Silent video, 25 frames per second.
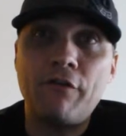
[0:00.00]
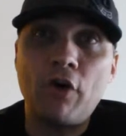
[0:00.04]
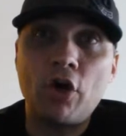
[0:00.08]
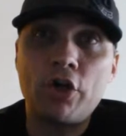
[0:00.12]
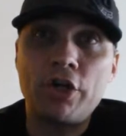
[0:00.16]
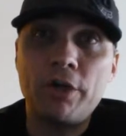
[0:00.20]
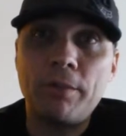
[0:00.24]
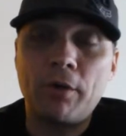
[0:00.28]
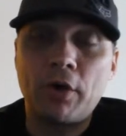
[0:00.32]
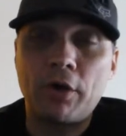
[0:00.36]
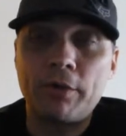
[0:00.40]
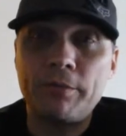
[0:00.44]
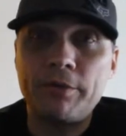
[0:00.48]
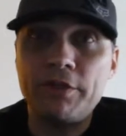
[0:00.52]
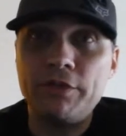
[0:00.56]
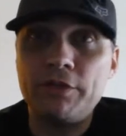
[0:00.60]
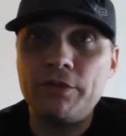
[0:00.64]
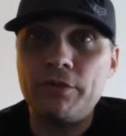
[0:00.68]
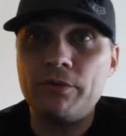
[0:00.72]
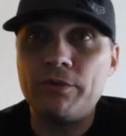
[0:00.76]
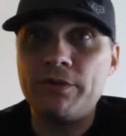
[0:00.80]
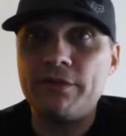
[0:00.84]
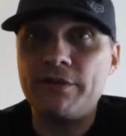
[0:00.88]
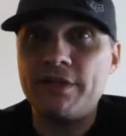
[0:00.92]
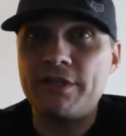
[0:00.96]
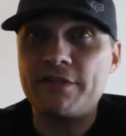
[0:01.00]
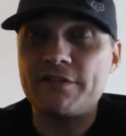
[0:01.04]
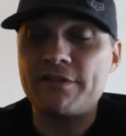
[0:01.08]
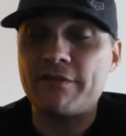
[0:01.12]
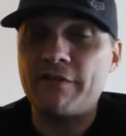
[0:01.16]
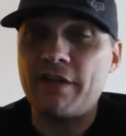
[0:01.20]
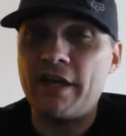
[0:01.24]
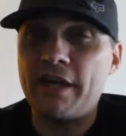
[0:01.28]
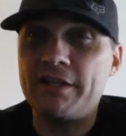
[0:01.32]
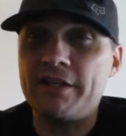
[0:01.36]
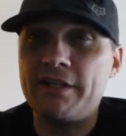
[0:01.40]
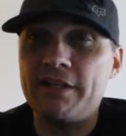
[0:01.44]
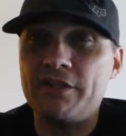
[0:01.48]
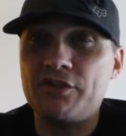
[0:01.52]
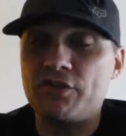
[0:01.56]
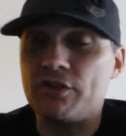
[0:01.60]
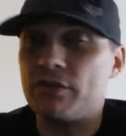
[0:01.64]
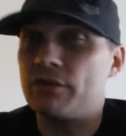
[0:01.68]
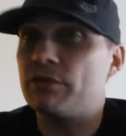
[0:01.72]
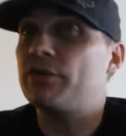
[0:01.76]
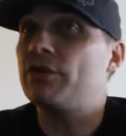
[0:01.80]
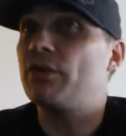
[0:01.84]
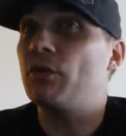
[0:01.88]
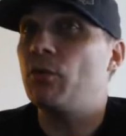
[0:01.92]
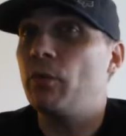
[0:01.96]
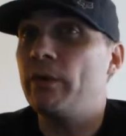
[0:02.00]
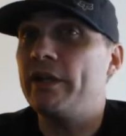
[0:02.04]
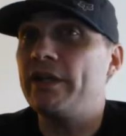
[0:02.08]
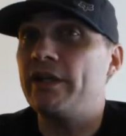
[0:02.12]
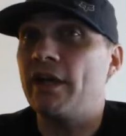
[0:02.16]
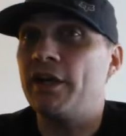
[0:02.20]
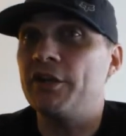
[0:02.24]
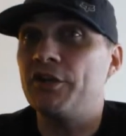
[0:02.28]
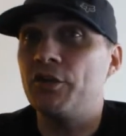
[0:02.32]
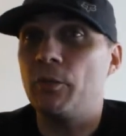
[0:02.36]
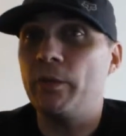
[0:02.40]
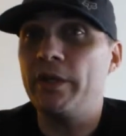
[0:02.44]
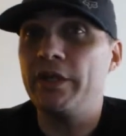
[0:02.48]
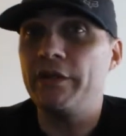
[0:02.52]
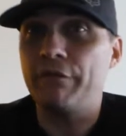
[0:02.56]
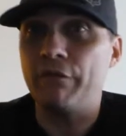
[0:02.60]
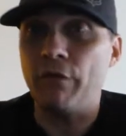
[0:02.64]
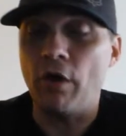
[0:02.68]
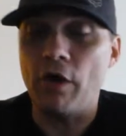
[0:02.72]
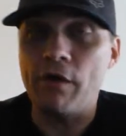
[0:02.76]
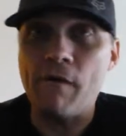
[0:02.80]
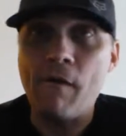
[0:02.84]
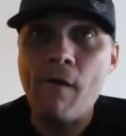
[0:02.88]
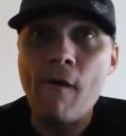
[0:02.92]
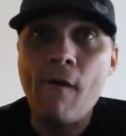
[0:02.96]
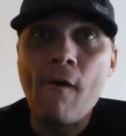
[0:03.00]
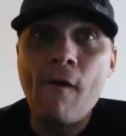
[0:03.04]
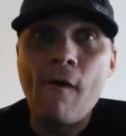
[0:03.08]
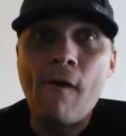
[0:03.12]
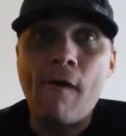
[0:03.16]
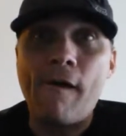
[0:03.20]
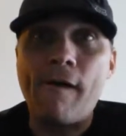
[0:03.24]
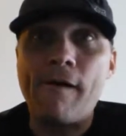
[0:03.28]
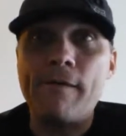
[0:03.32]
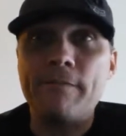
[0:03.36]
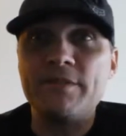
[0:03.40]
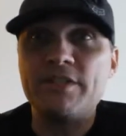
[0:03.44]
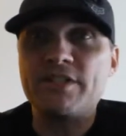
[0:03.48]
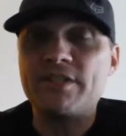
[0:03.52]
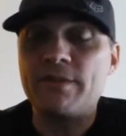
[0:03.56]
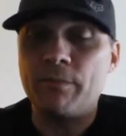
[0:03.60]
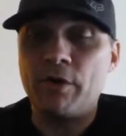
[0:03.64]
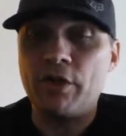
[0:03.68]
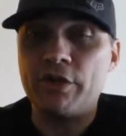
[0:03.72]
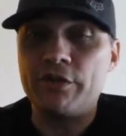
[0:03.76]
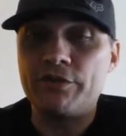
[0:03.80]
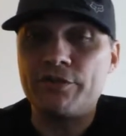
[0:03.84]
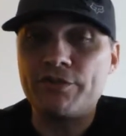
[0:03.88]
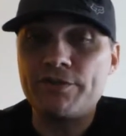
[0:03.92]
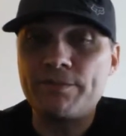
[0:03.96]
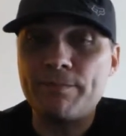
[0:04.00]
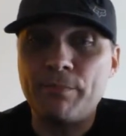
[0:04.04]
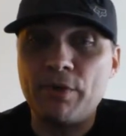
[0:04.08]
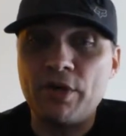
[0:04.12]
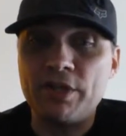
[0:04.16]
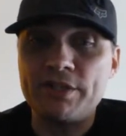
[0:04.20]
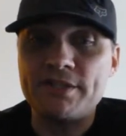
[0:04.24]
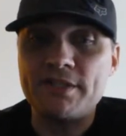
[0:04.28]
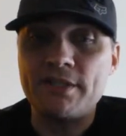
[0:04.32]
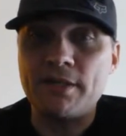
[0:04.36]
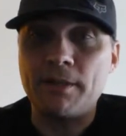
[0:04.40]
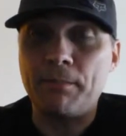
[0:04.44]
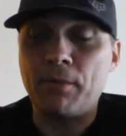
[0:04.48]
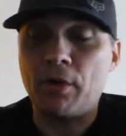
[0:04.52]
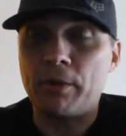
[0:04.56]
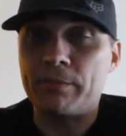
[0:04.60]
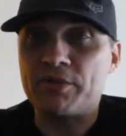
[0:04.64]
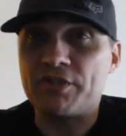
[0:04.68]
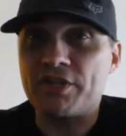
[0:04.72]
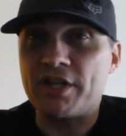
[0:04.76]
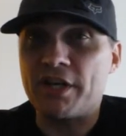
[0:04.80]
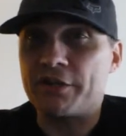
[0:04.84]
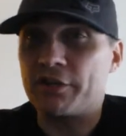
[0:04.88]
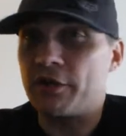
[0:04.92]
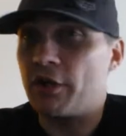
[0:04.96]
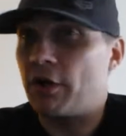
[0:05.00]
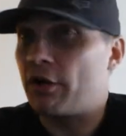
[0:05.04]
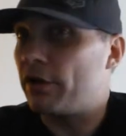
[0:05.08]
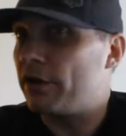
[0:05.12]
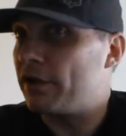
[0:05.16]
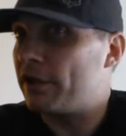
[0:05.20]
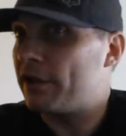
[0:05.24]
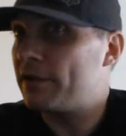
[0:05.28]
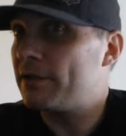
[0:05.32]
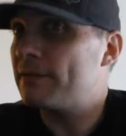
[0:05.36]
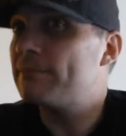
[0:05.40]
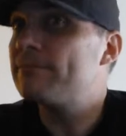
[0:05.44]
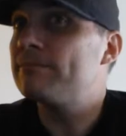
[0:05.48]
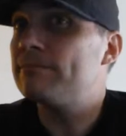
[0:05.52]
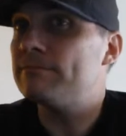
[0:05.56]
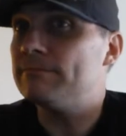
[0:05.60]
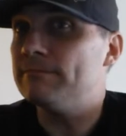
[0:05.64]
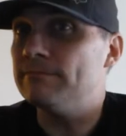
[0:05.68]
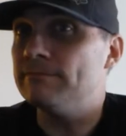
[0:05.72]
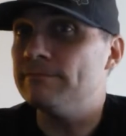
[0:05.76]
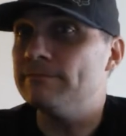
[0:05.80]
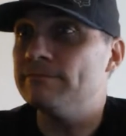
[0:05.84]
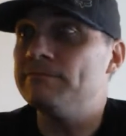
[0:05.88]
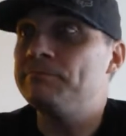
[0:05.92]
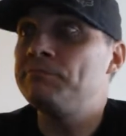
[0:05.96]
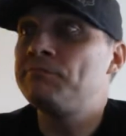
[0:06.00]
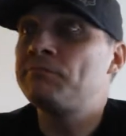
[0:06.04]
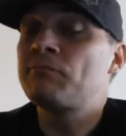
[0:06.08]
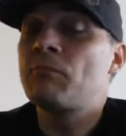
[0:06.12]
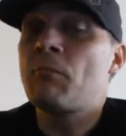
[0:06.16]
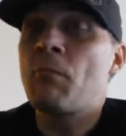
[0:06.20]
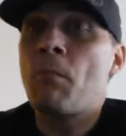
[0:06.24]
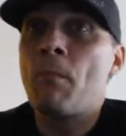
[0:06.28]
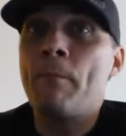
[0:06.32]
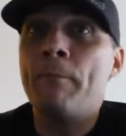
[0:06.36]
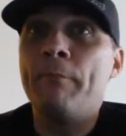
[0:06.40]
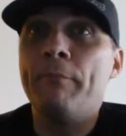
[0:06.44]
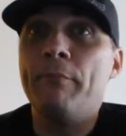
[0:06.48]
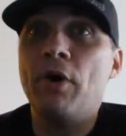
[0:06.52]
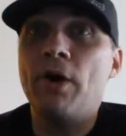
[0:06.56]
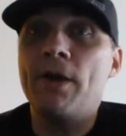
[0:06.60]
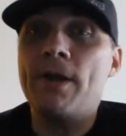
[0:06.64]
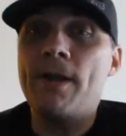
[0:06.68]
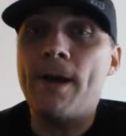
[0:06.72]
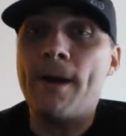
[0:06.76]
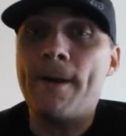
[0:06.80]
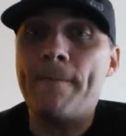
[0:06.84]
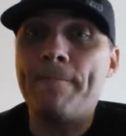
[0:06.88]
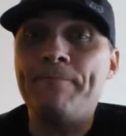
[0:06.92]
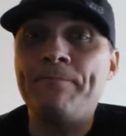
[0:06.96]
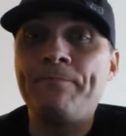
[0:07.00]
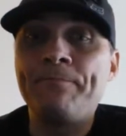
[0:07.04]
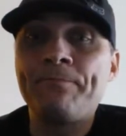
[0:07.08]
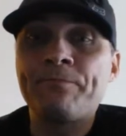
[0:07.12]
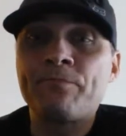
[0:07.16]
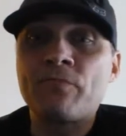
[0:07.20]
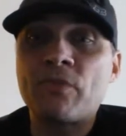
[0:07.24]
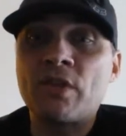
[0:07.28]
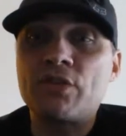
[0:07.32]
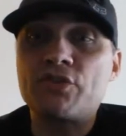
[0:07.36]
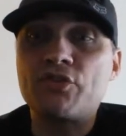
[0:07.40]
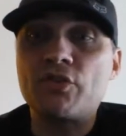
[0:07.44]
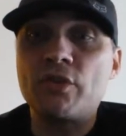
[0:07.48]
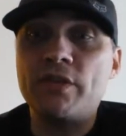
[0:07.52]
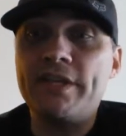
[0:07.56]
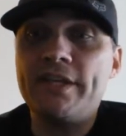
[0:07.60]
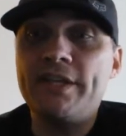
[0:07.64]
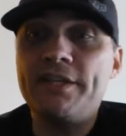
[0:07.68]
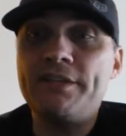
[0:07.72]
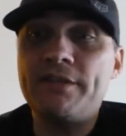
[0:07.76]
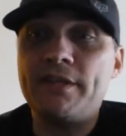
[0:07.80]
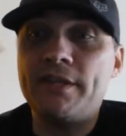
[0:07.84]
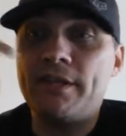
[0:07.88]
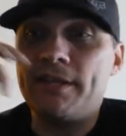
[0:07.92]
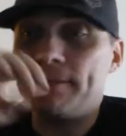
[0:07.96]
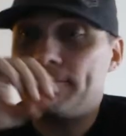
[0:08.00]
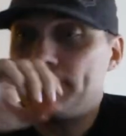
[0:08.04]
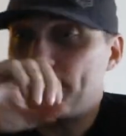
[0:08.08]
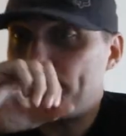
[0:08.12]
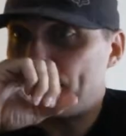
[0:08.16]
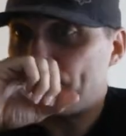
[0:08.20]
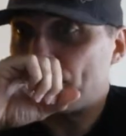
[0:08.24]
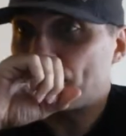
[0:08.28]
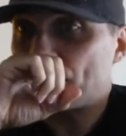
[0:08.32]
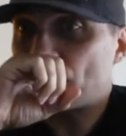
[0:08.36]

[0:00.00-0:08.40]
of honey barbecue and things of that nature at the wing on the wing front, and some others, but Parmesan garlic. Mm. But so the heat thing,